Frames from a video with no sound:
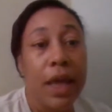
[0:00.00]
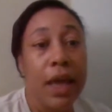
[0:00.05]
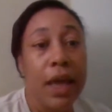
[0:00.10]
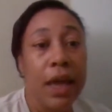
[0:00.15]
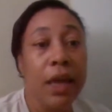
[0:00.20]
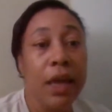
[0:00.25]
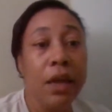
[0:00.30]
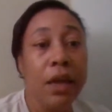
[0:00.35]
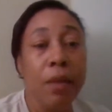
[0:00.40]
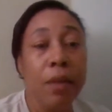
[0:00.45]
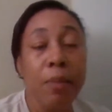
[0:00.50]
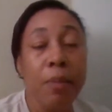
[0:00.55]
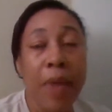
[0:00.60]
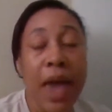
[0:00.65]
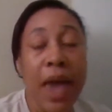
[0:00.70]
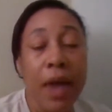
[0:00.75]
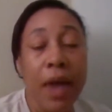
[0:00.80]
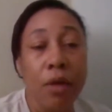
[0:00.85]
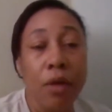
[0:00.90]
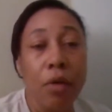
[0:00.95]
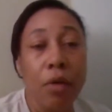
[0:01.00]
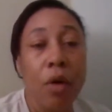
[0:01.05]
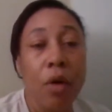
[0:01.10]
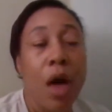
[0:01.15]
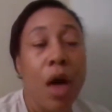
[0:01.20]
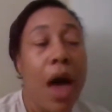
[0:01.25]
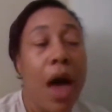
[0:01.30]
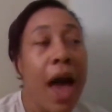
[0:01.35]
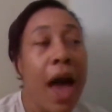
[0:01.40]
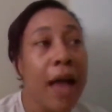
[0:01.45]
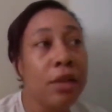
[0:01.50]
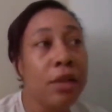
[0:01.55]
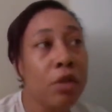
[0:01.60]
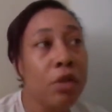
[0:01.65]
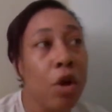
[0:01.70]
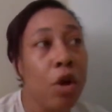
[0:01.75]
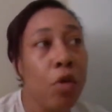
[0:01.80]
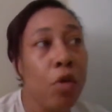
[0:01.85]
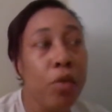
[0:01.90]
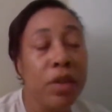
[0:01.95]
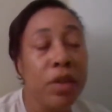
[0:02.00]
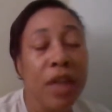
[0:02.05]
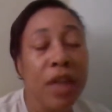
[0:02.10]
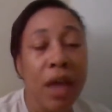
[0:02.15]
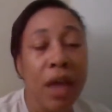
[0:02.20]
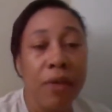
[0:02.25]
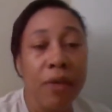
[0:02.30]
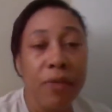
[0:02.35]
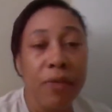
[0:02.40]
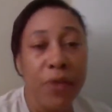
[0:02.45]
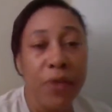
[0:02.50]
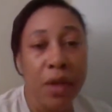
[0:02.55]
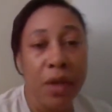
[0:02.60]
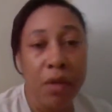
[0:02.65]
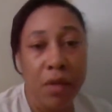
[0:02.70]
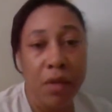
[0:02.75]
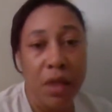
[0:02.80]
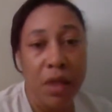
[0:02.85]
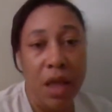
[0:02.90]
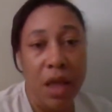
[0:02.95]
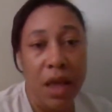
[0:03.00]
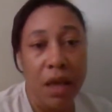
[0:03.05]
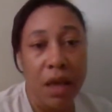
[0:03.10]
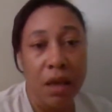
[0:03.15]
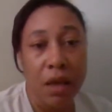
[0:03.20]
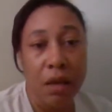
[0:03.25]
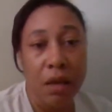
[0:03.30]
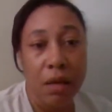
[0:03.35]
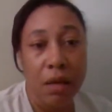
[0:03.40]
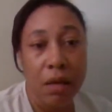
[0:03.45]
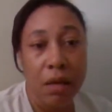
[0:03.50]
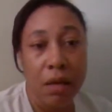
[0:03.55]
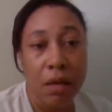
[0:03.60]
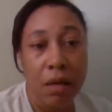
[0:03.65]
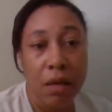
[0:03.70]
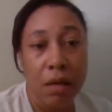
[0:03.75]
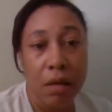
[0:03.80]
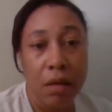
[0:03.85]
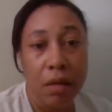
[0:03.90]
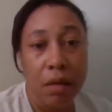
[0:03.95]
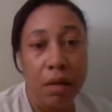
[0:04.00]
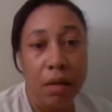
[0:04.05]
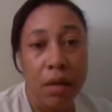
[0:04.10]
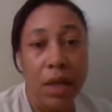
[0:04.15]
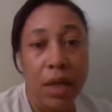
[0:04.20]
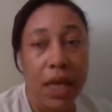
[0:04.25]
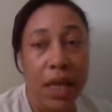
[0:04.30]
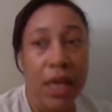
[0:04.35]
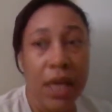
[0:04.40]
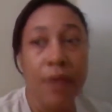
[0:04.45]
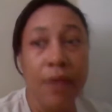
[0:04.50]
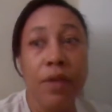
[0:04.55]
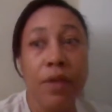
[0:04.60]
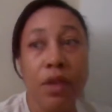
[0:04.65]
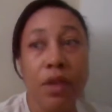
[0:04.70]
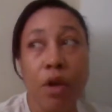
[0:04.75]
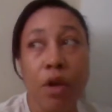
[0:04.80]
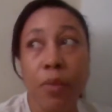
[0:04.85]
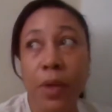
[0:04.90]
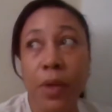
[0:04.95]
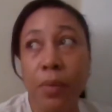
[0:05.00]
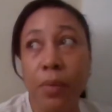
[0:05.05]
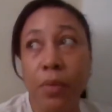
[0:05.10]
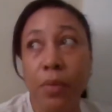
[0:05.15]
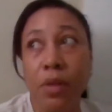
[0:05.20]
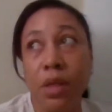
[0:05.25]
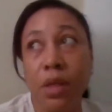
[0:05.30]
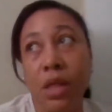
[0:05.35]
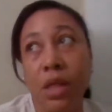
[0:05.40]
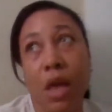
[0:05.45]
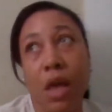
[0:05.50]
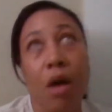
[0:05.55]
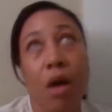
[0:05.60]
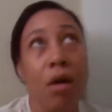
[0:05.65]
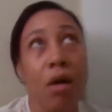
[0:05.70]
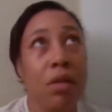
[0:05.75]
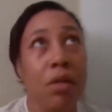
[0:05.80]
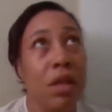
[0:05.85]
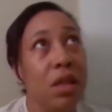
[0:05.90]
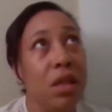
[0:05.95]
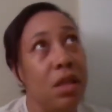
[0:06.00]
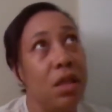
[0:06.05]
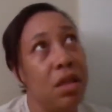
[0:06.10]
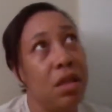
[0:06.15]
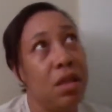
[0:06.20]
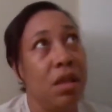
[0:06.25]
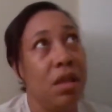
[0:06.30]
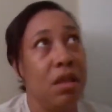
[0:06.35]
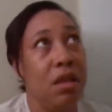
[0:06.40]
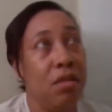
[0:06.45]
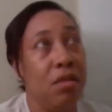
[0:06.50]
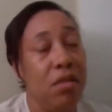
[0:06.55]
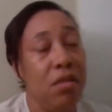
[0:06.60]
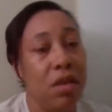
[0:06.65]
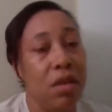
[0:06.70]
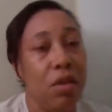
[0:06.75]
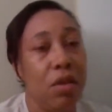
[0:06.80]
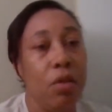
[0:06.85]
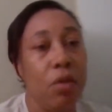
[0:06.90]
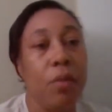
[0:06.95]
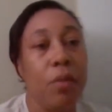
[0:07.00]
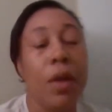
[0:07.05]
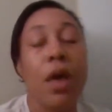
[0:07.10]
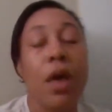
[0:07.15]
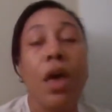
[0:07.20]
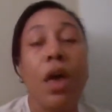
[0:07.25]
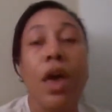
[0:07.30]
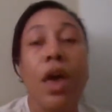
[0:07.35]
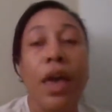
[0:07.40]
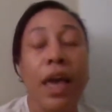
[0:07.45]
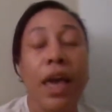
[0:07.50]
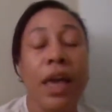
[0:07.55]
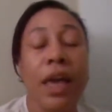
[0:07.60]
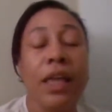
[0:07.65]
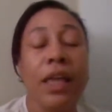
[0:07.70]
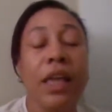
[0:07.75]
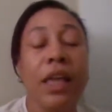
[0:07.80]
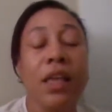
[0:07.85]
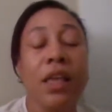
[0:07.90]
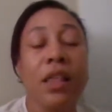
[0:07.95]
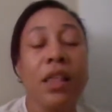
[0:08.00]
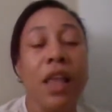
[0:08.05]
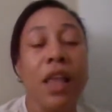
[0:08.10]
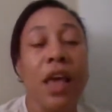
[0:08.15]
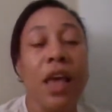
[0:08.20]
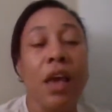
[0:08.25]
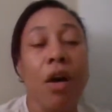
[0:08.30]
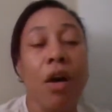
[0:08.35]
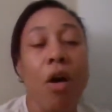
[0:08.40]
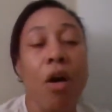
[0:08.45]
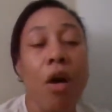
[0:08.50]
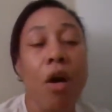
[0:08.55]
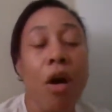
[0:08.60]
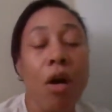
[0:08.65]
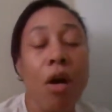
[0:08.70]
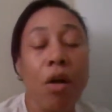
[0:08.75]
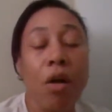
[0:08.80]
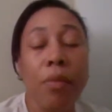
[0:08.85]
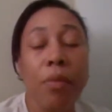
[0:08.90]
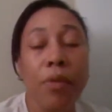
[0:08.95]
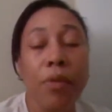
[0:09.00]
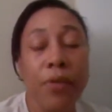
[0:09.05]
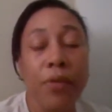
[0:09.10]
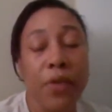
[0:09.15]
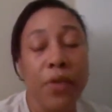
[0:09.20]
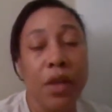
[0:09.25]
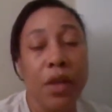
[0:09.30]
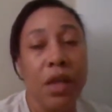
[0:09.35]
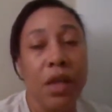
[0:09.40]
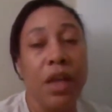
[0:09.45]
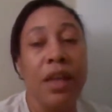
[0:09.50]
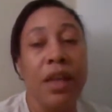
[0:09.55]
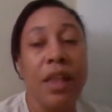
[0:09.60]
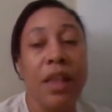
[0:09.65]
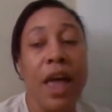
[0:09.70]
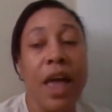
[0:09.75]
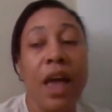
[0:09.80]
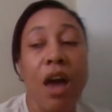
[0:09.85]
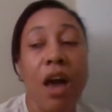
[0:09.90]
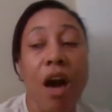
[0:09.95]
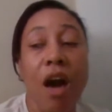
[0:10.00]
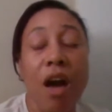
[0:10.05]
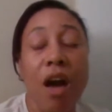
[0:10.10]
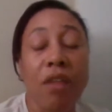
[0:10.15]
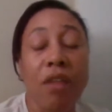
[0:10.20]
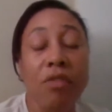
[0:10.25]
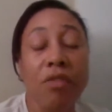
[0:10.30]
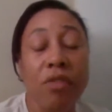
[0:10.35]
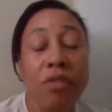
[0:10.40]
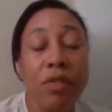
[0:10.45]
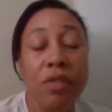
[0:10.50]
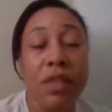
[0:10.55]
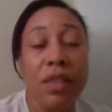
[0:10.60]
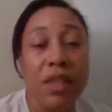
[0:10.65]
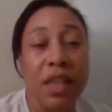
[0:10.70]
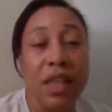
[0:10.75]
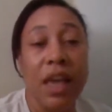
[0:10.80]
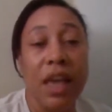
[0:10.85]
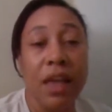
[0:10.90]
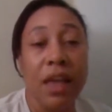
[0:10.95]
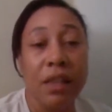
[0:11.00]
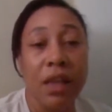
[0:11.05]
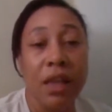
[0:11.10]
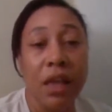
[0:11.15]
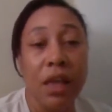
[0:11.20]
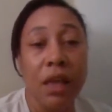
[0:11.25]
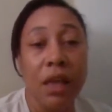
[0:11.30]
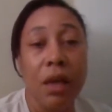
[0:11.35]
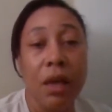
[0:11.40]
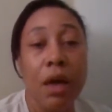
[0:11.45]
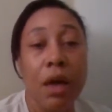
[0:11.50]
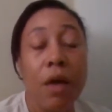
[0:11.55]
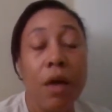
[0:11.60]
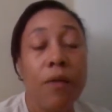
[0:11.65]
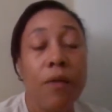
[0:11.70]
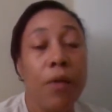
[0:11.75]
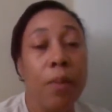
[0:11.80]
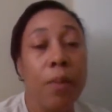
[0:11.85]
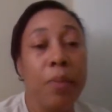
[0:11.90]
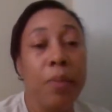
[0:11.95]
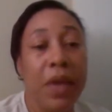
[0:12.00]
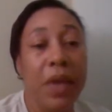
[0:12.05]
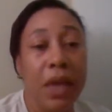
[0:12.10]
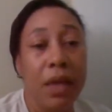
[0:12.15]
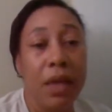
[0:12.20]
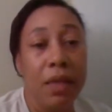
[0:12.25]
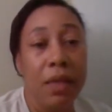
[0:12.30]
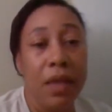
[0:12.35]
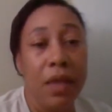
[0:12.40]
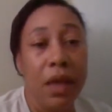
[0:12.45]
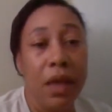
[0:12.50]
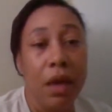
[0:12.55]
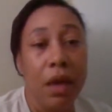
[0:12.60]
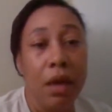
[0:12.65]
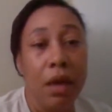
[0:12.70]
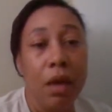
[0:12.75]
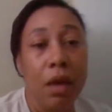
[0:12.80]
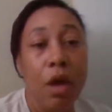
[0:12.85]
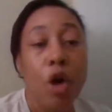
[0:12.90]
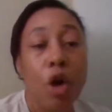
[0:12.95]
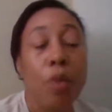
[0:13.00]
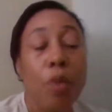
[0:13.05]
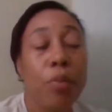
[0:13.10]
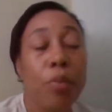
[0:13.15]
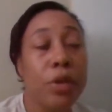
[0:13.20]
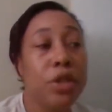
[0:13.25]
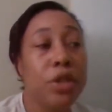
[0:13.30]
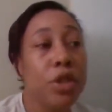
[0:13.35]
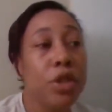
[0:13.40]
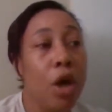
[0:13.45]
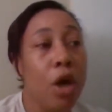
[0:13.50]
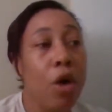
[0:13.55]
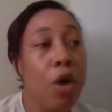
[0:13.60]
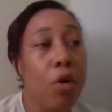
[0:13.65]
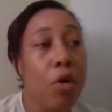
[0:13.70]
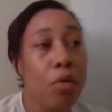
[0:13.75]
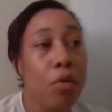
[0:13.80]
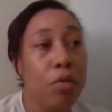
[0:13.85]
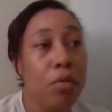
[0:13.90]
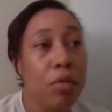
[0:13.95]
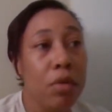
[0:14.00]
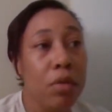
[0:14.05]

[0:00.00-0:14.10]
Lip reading: in a battle. I know what that feels like. Even though people are just like, oh, this is just a YouTube. It is a horrible feeling. And I understand it from being there. But don't